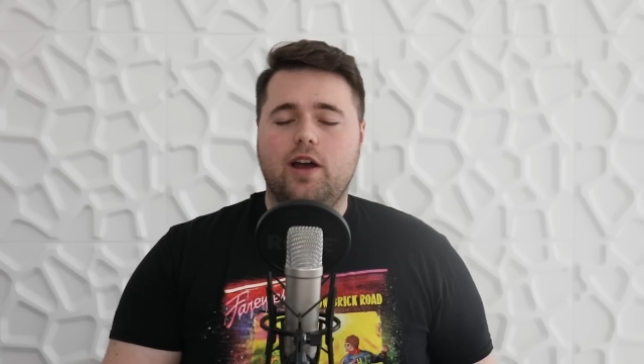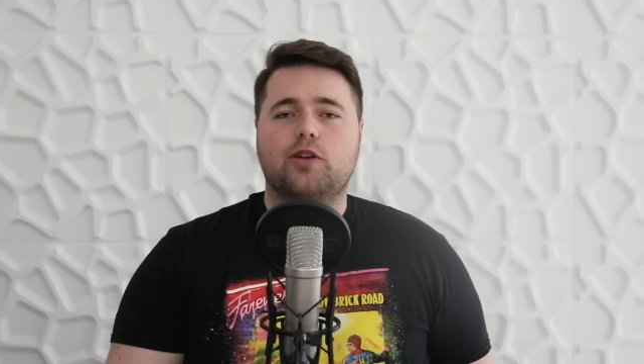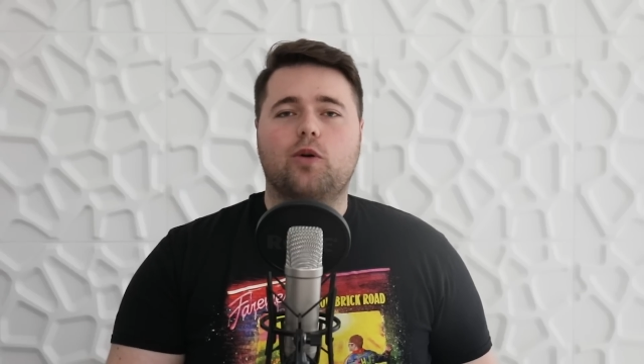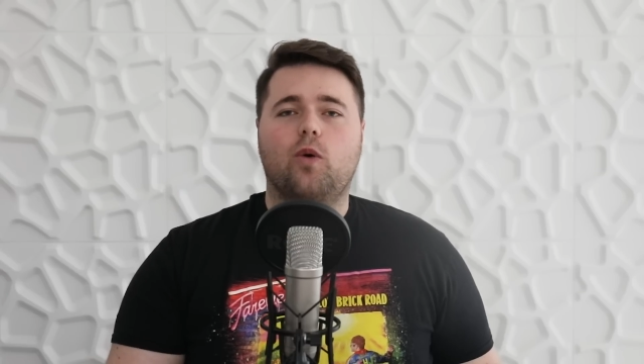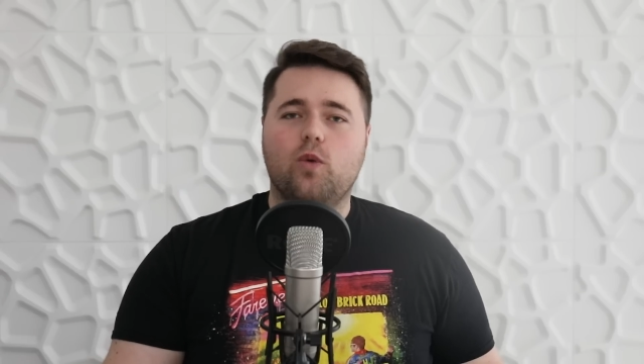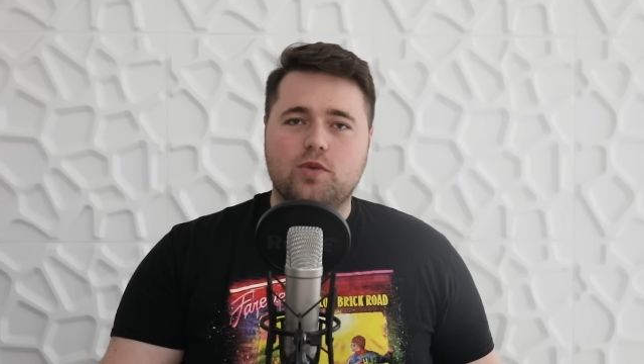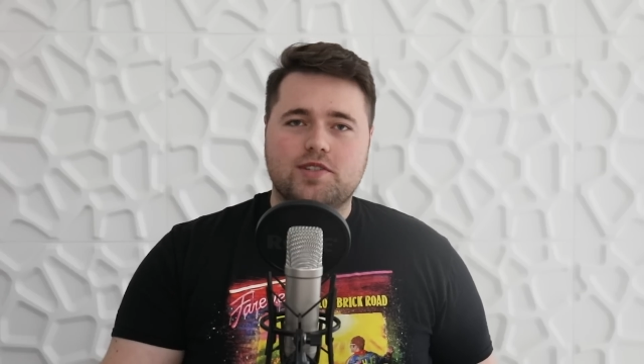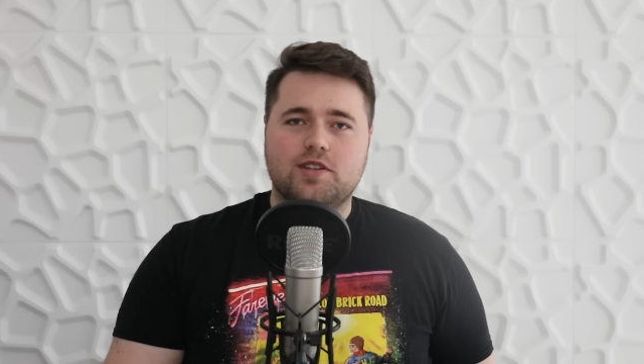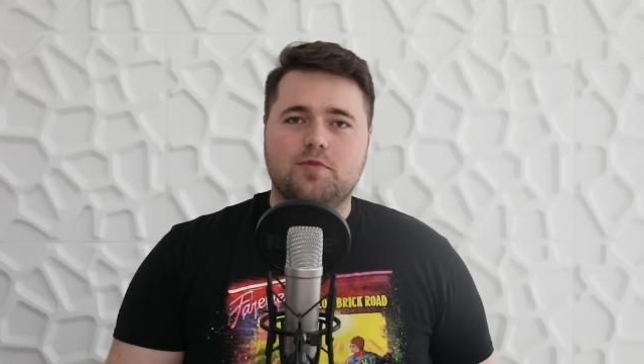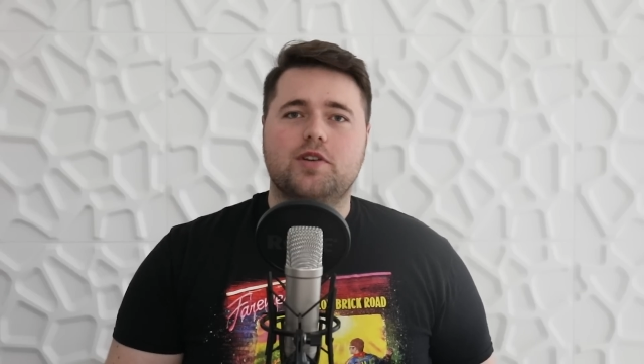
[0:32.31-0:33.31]
an
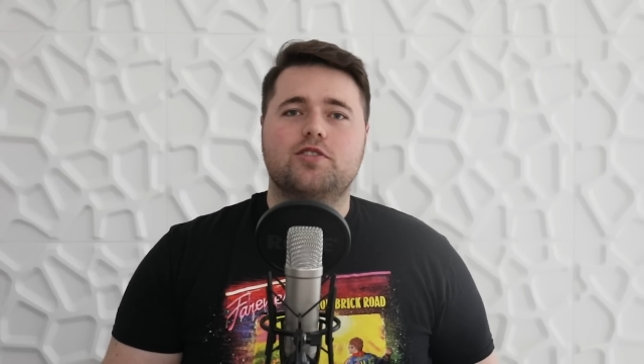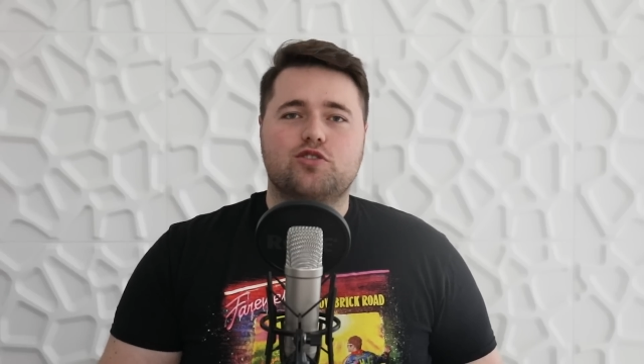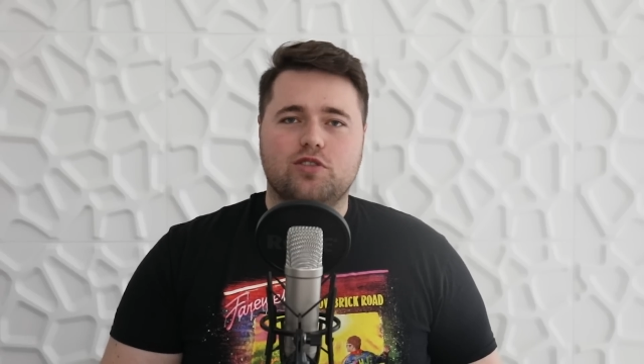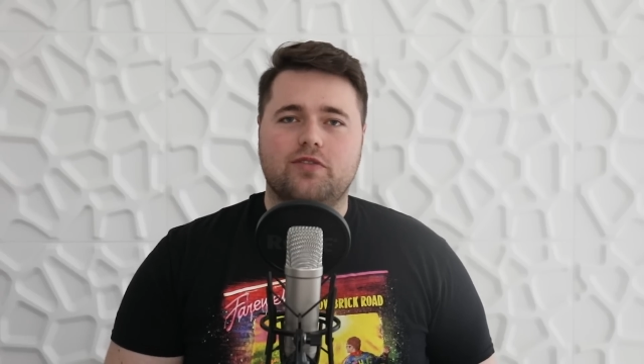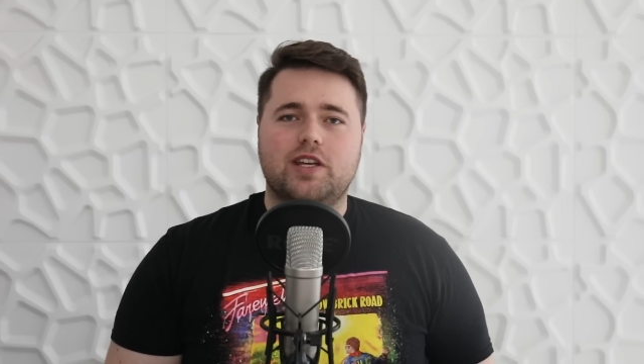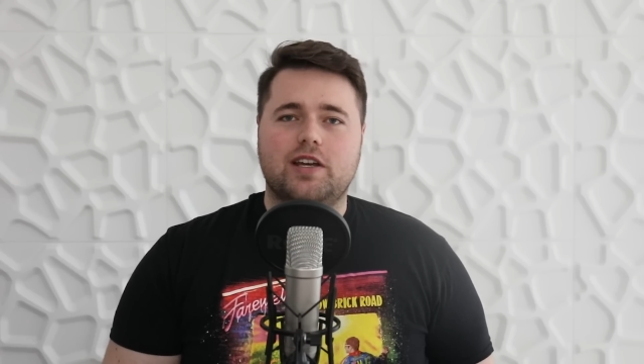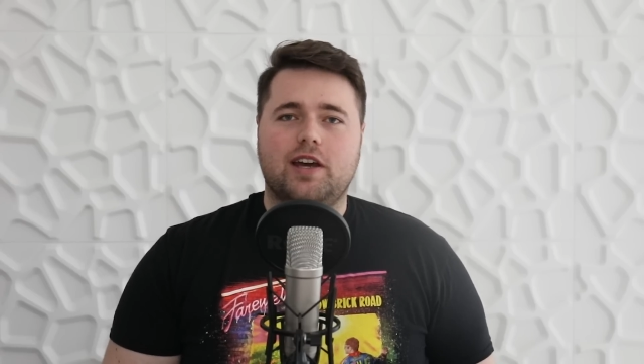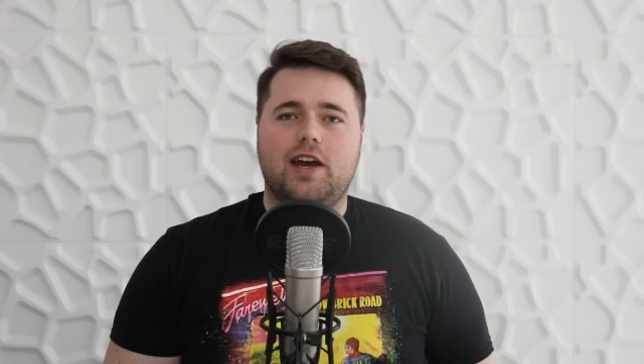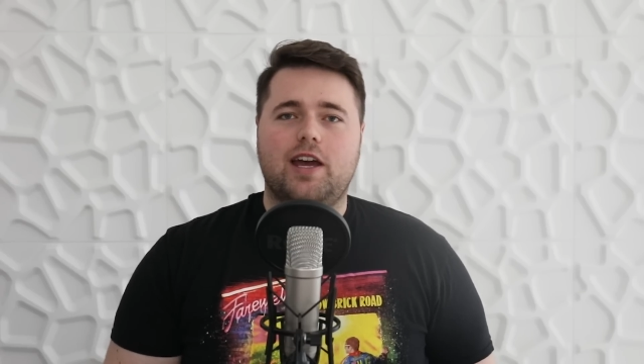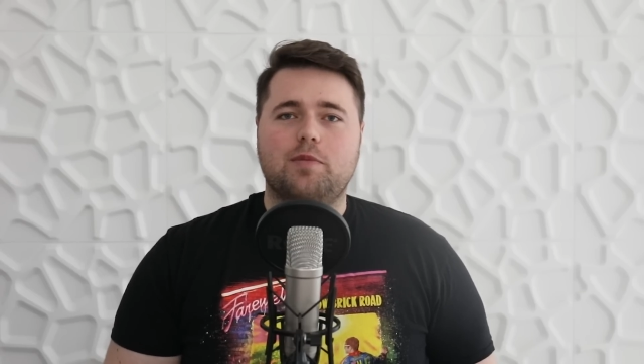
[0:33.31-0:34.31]
awesome trivia
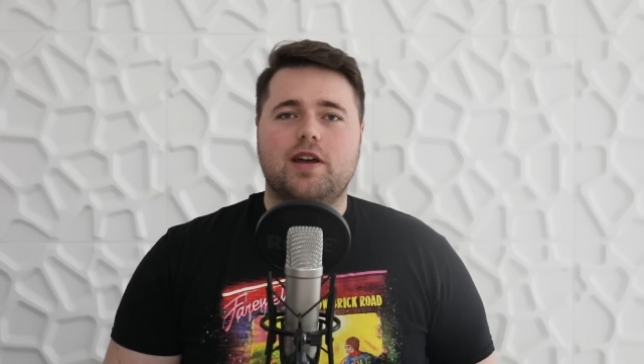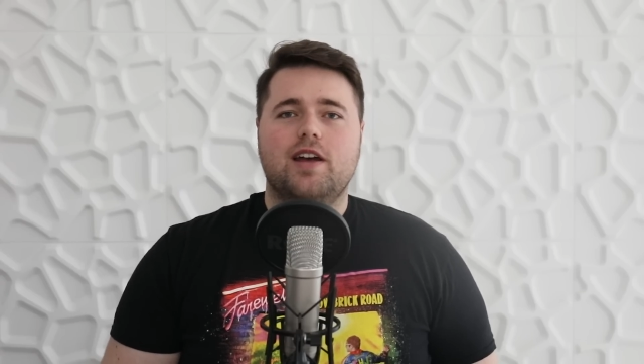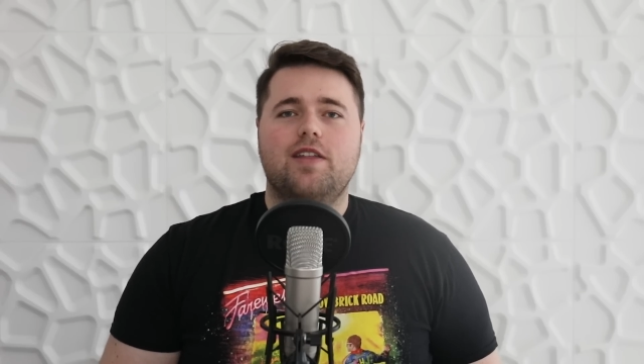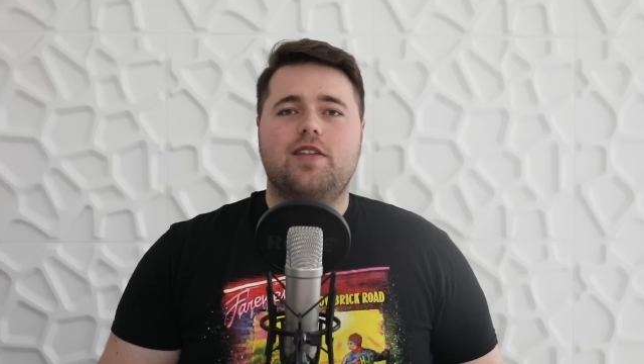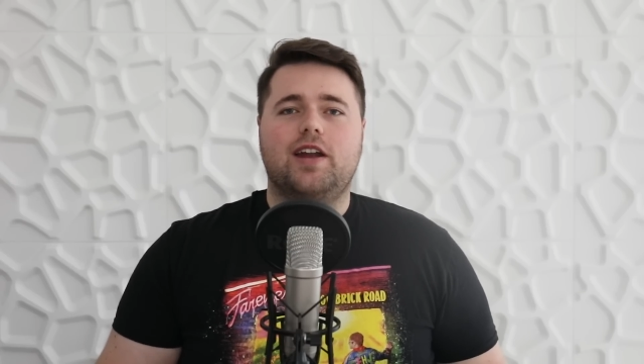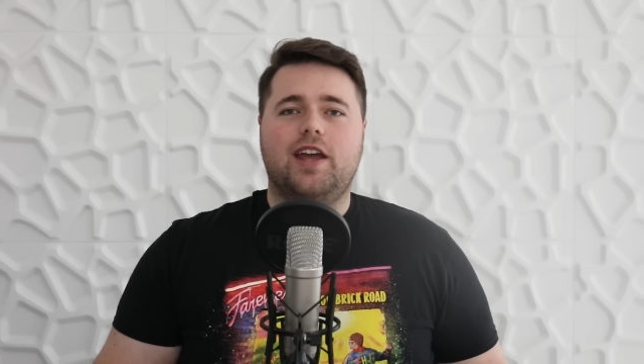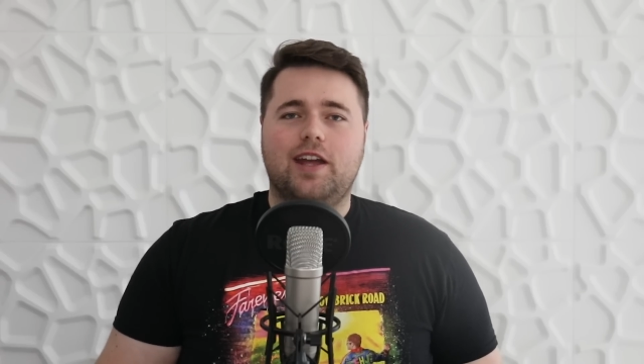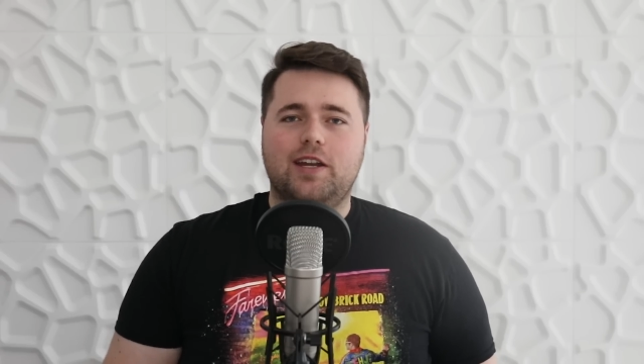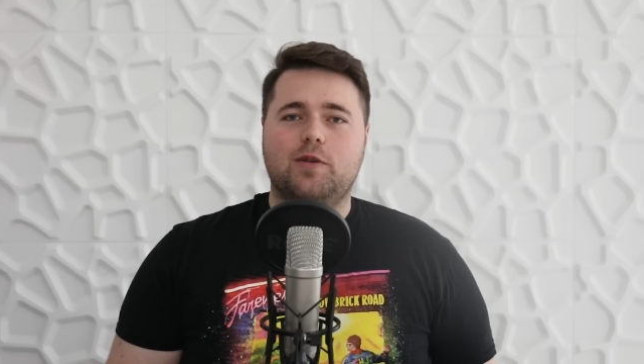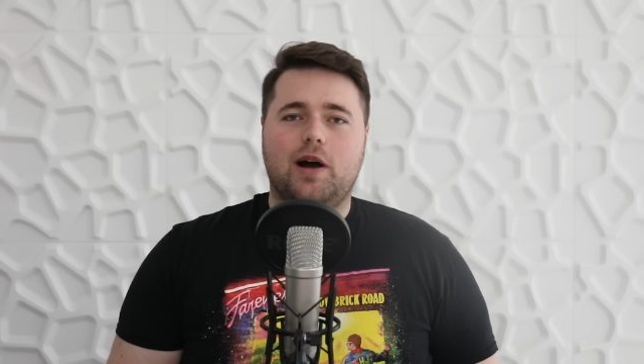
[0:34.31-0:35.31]
game that
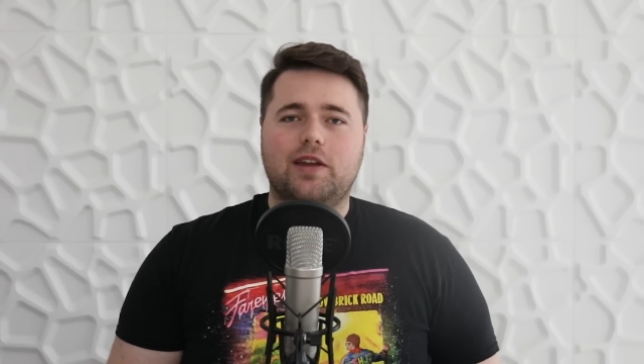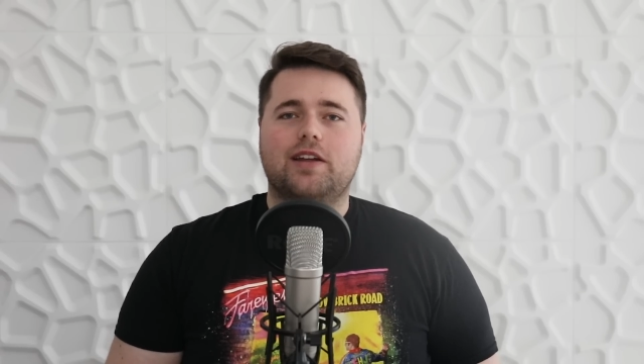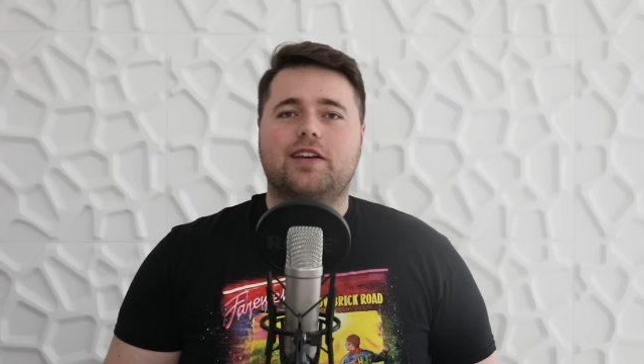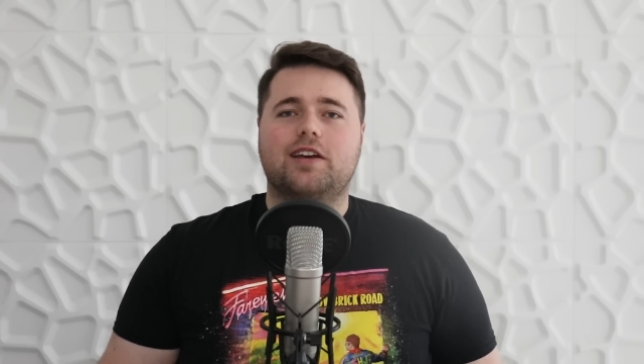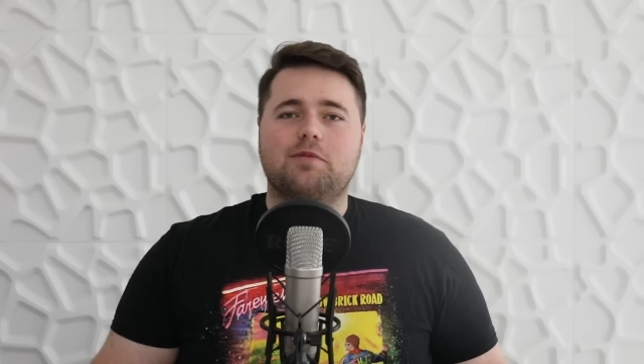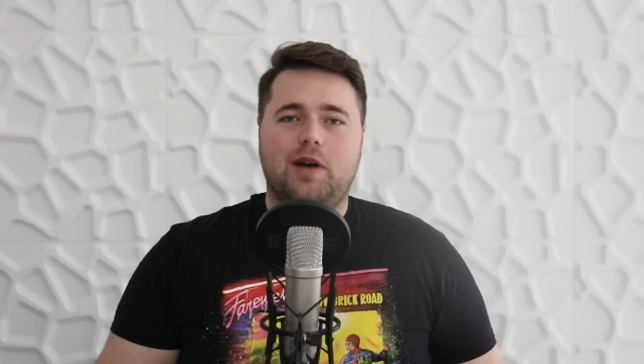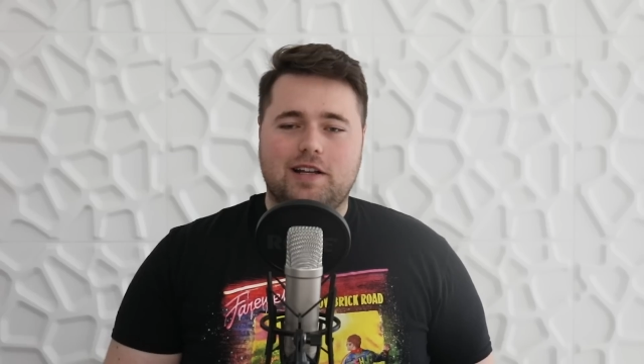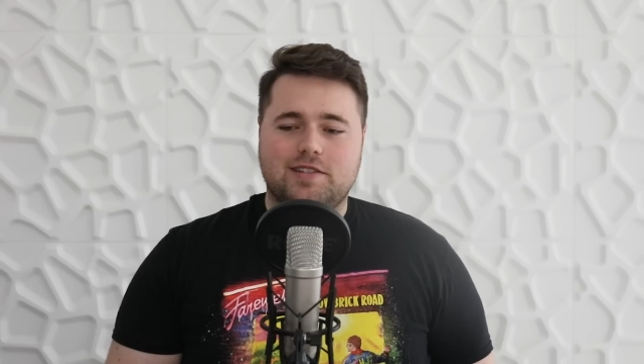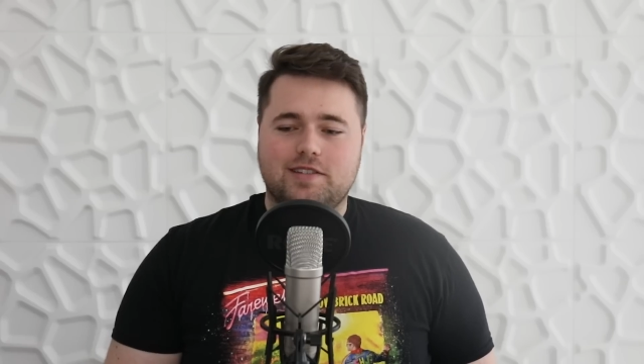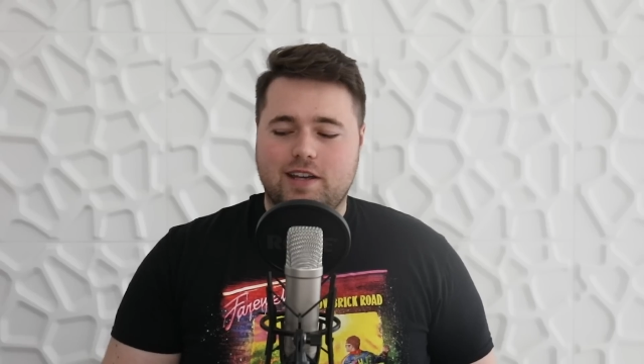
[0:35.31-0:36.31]
anyone can
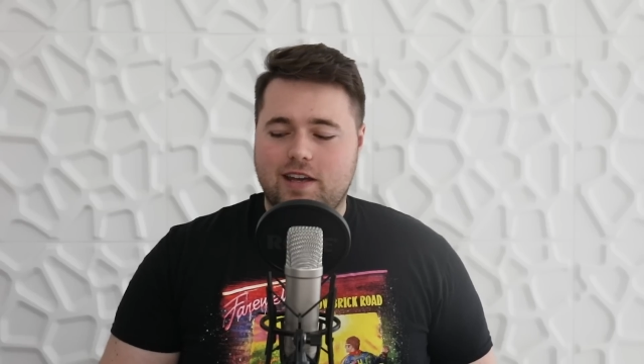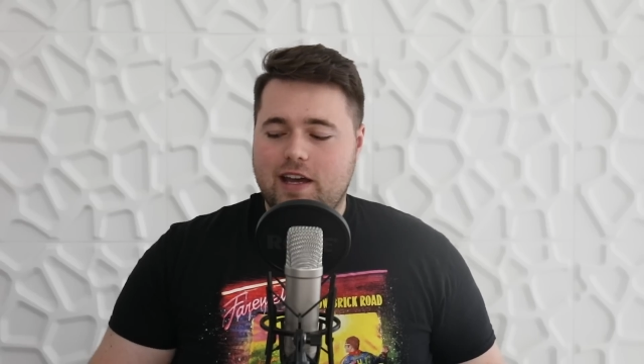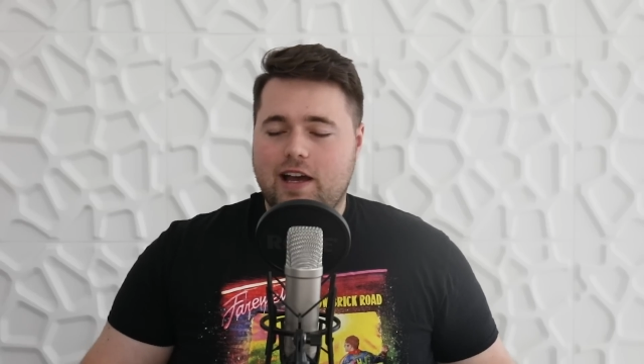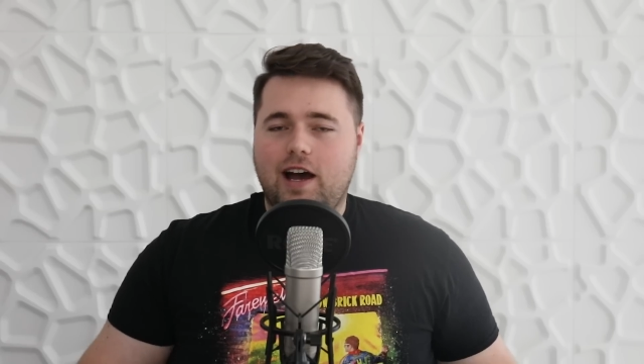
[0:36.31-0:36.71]
master.